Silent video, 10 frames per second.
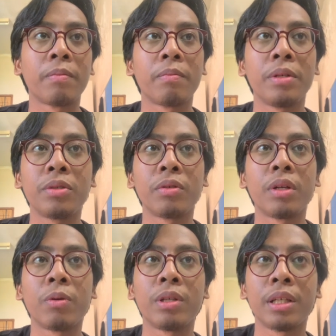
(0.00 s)
Based on
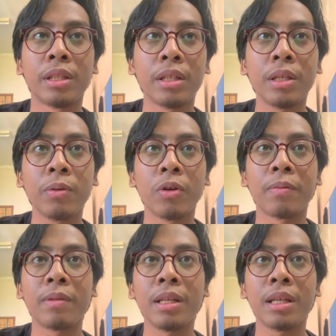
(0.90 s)
our data, we
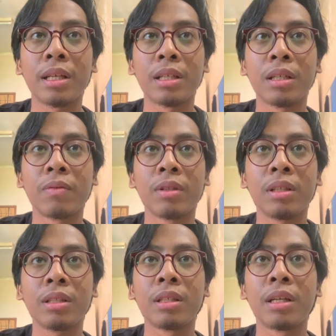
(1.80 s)
obtain that the
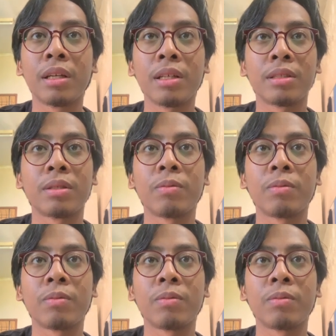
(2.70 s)
voltage decrease